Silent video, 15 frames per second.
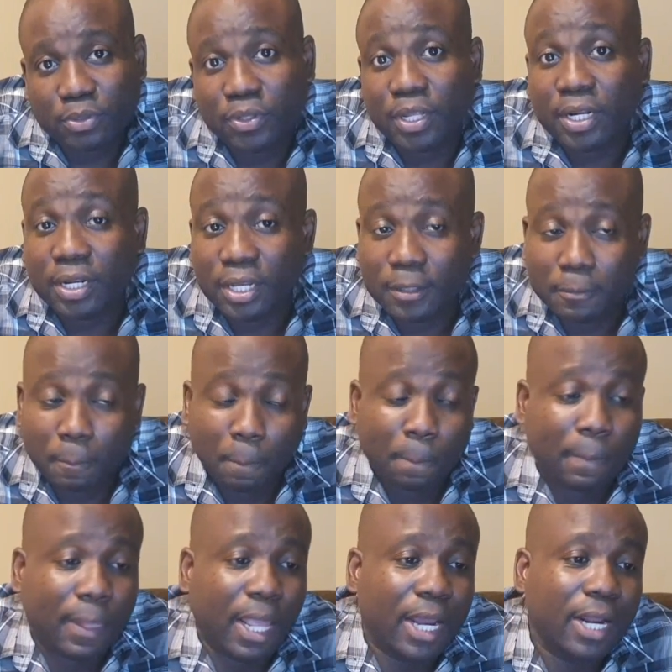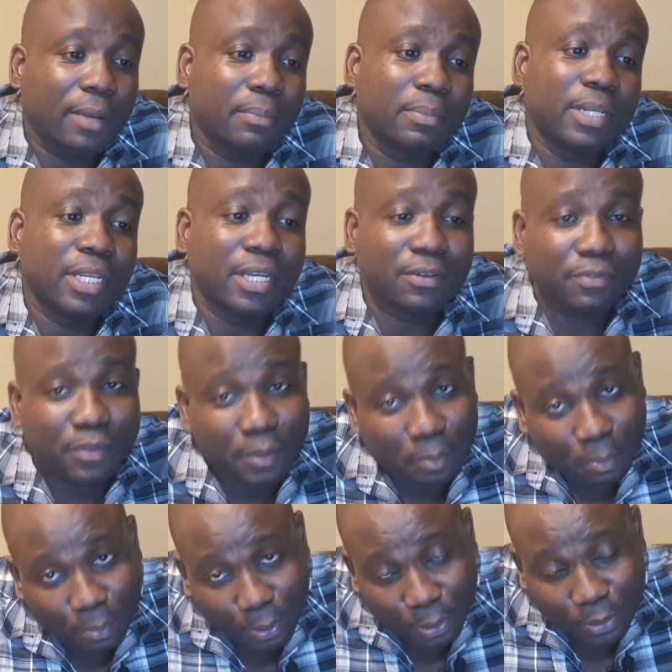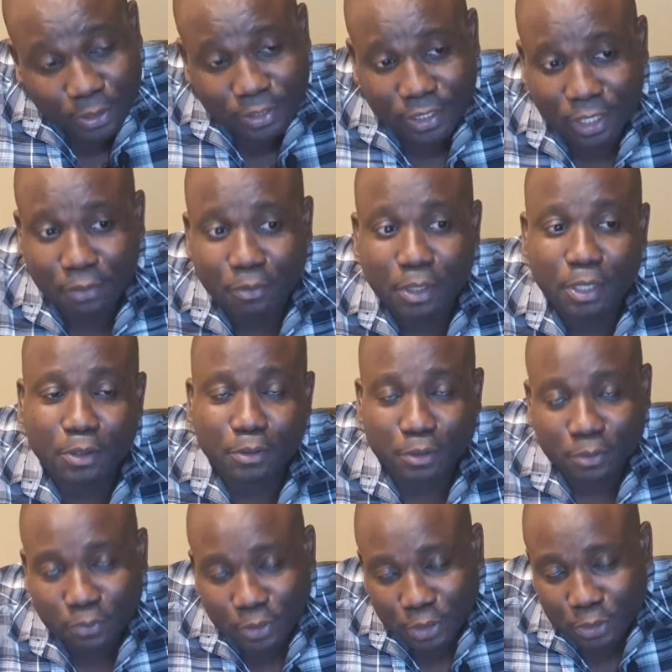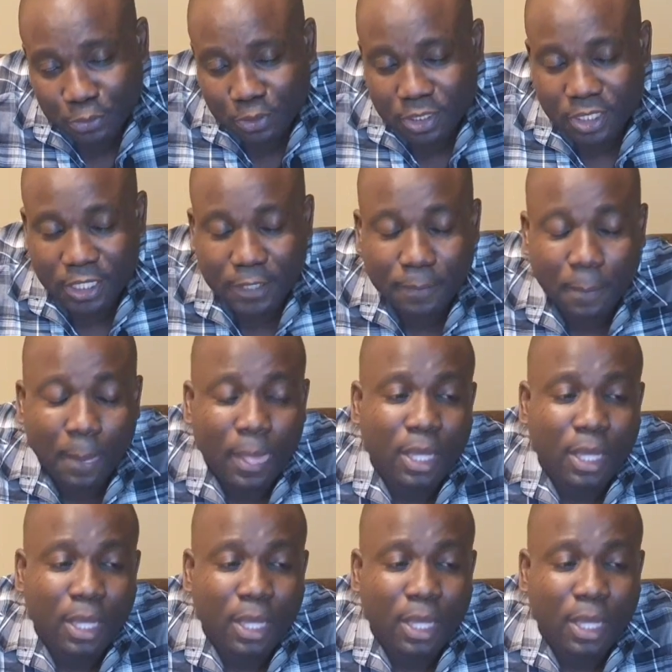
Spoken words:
So they did. I believe the products are really good, which you'll see.